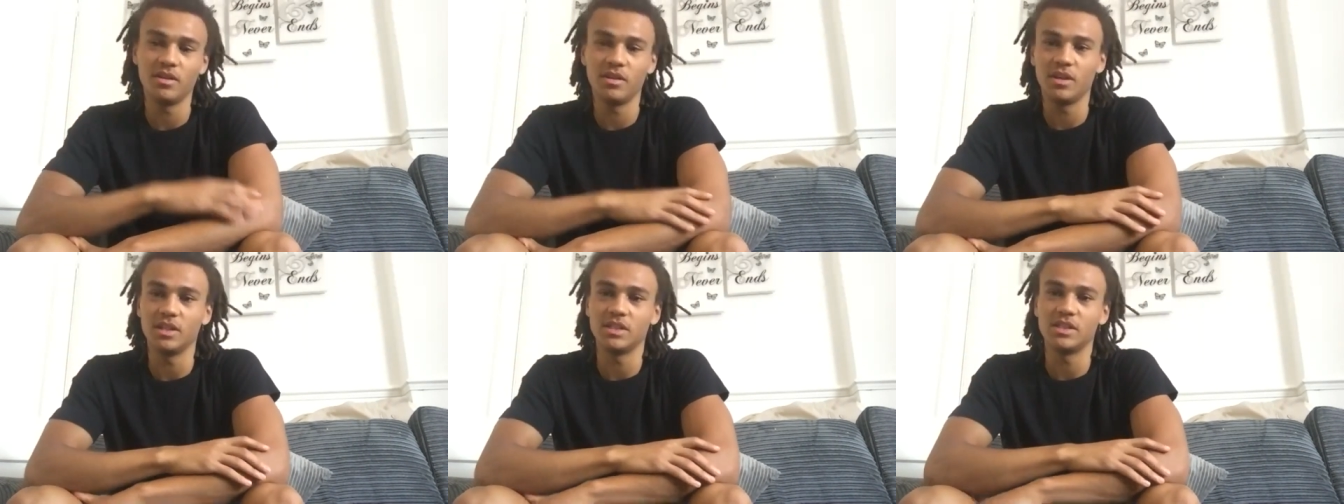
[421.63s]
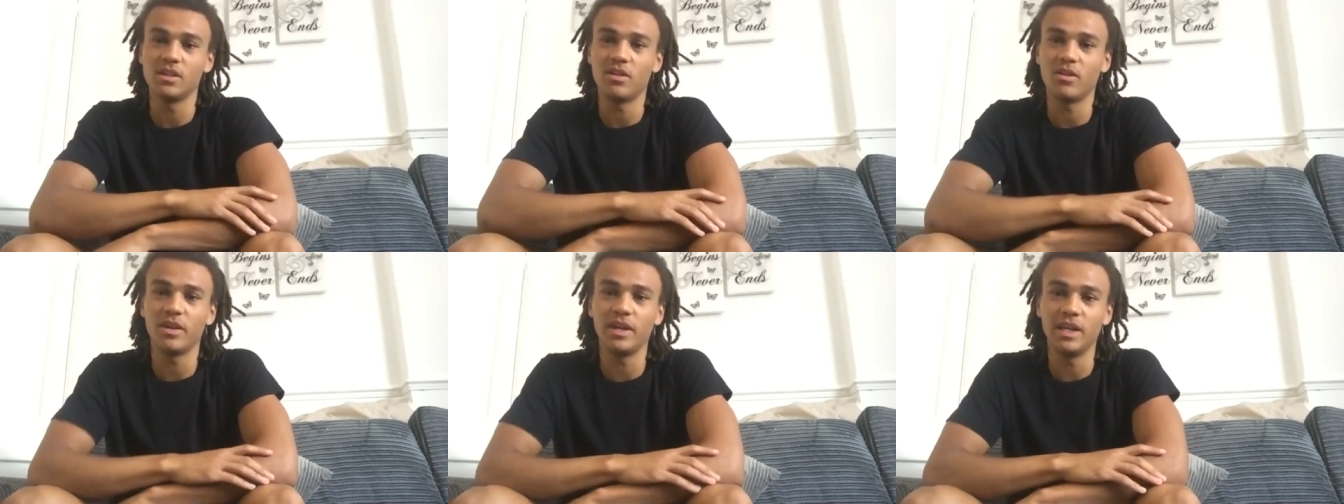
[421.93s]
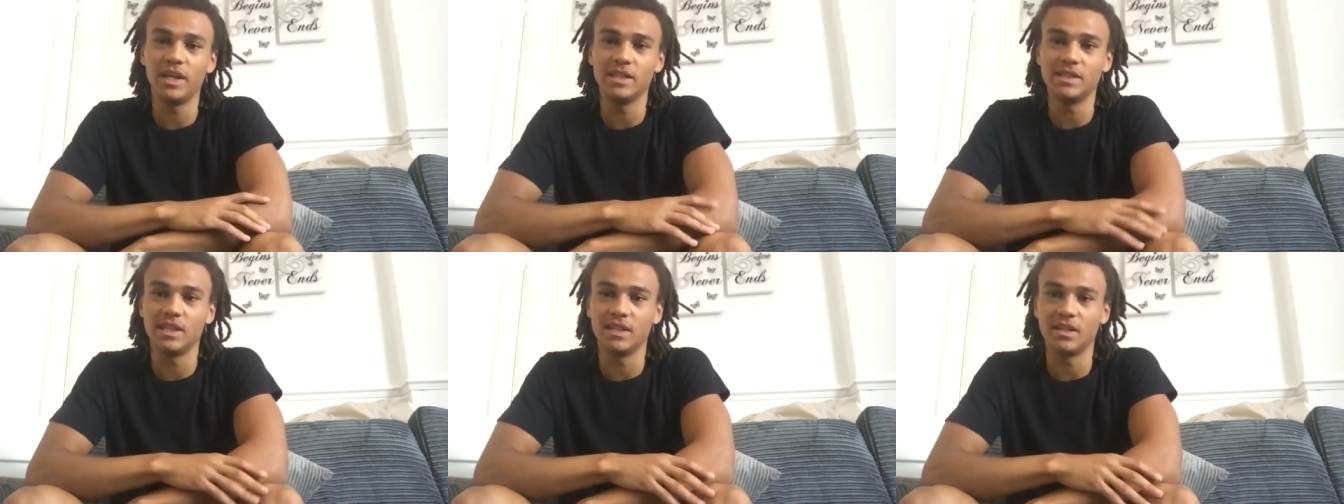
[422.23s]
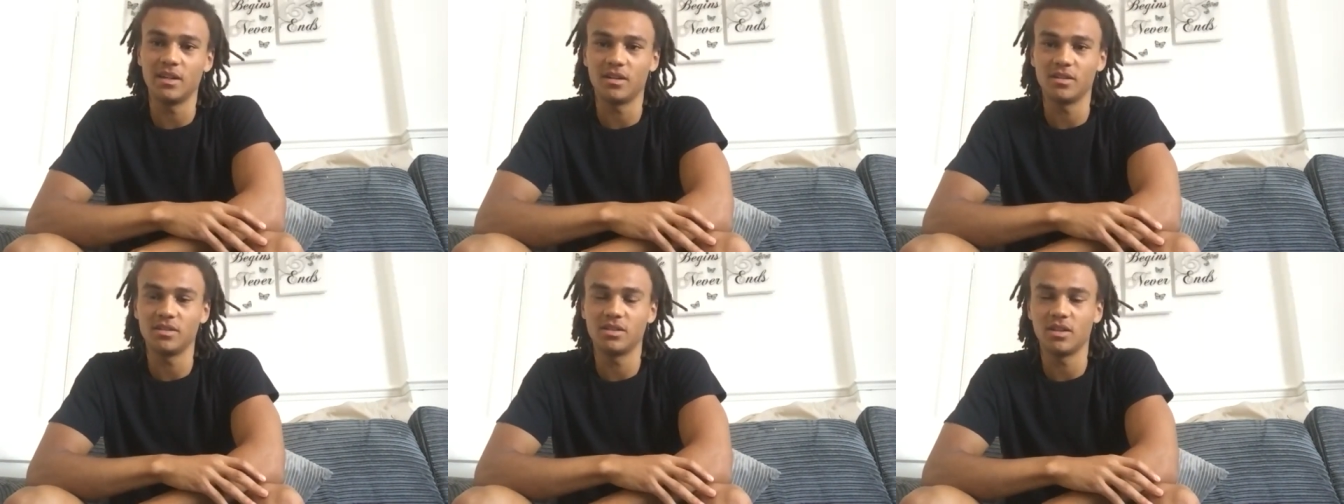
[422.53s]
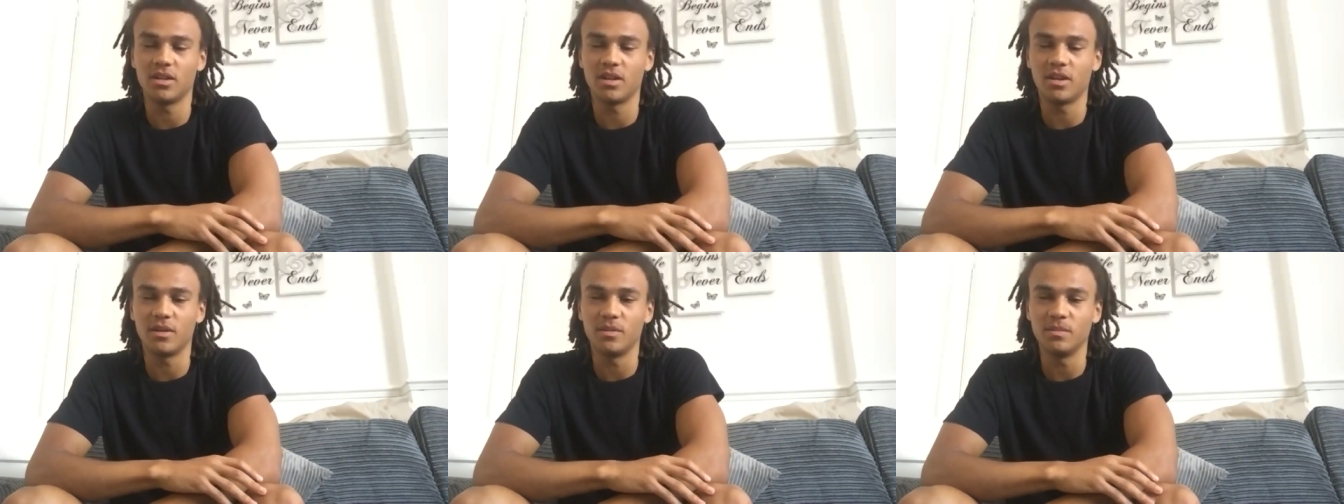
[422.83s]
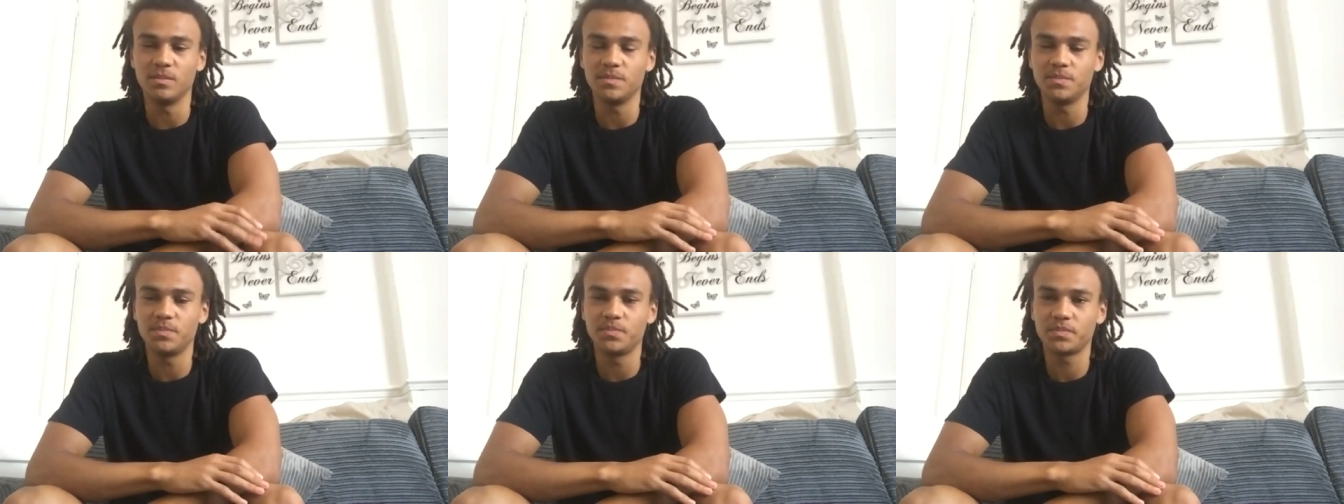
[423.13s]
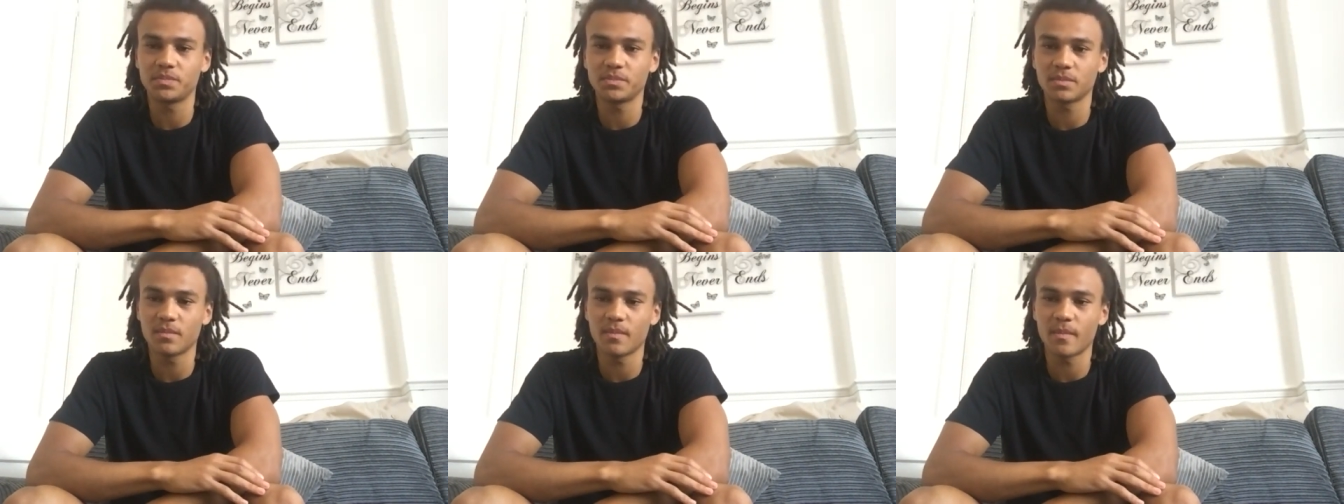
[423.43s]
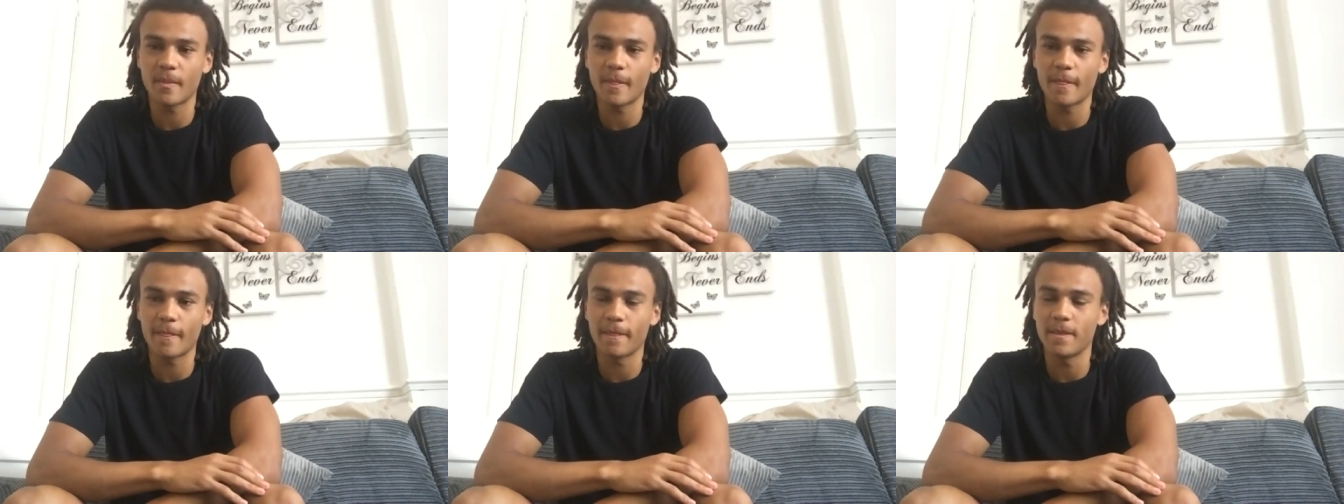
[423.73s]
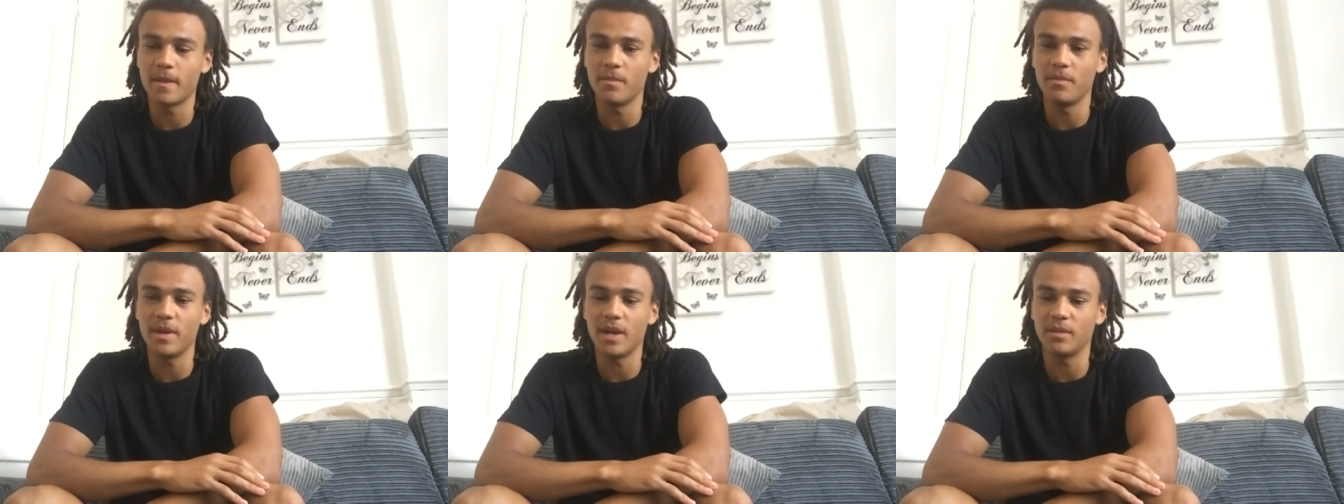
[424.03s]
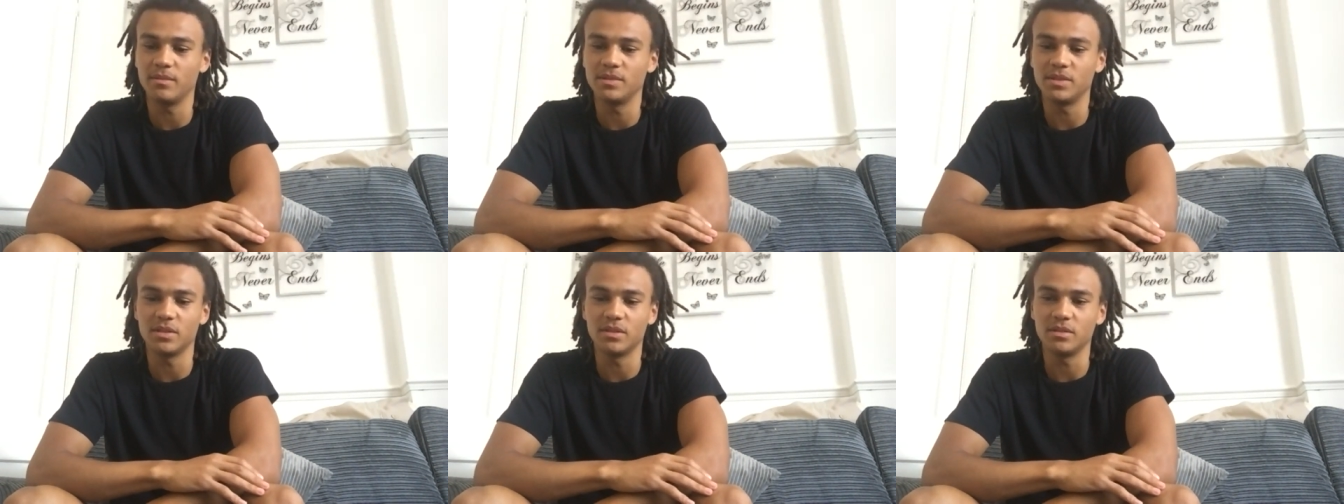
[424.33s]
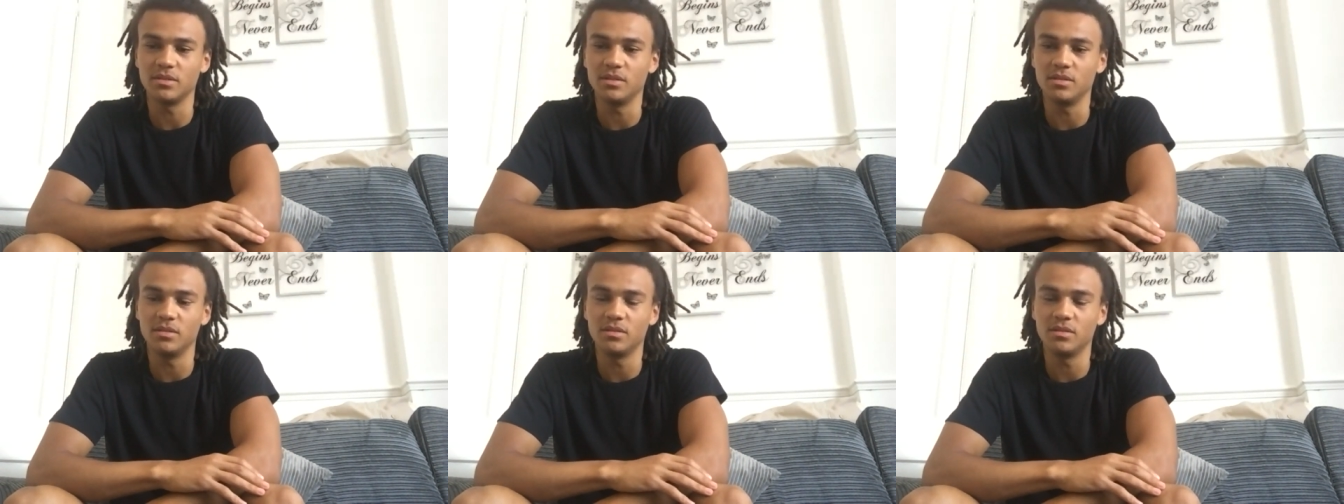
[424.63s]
It's a lot easier to be able to